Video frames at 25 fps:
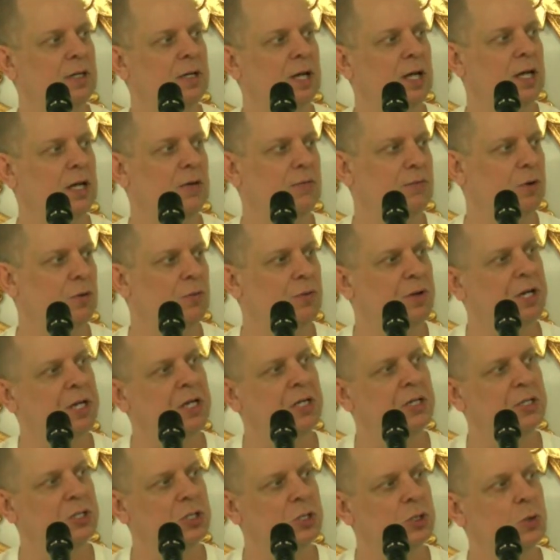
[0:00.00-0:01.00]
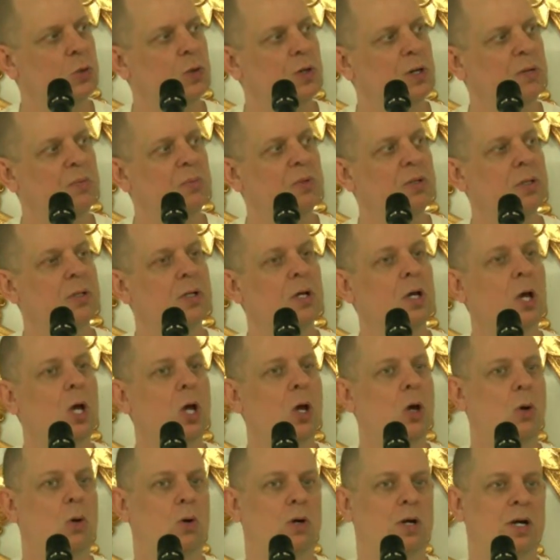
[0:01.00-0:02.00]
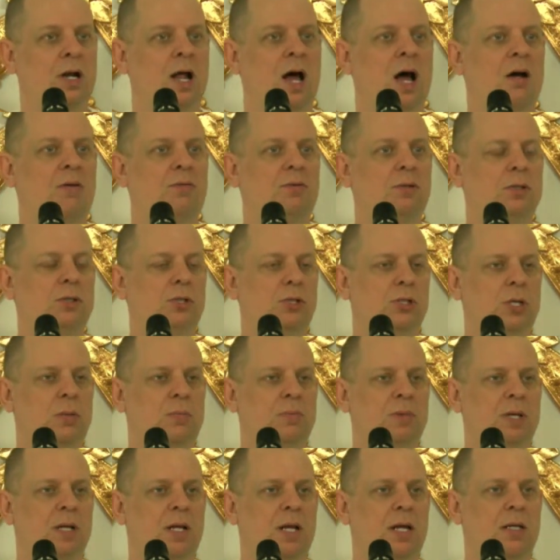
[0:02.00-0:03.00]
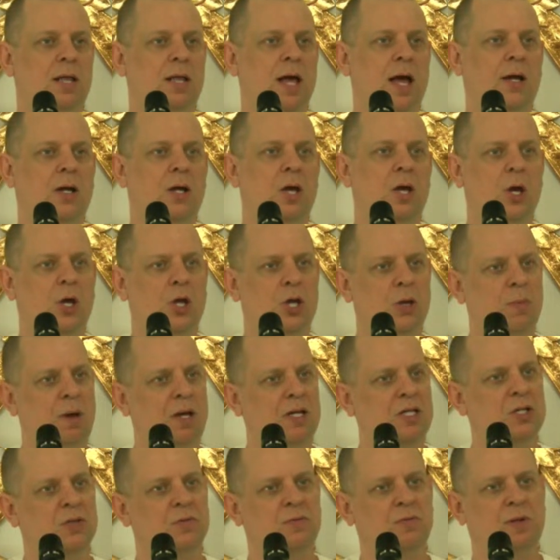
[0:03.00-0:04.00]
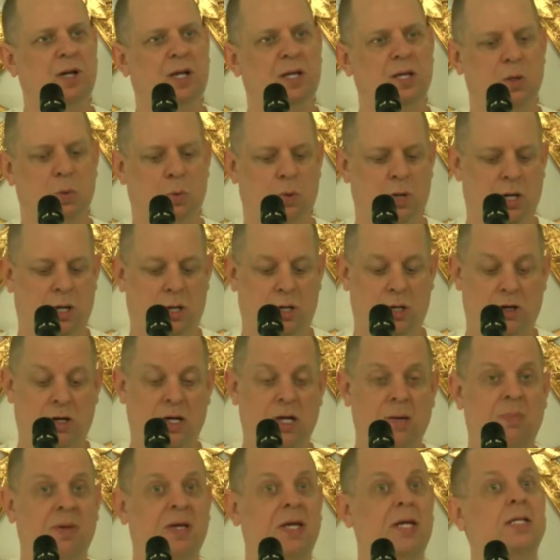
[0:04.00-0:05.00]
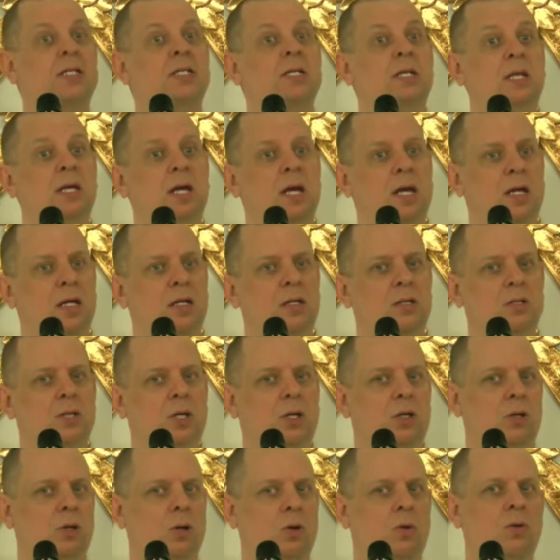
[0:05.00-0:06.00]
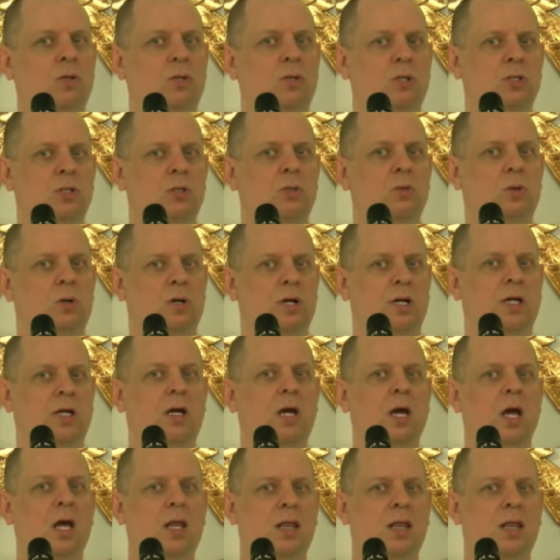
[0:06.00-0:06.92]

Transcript: Like if you're reading a storybook or a novel or something like that, you might just feel like you want to hurry up and get to the end so you know the story.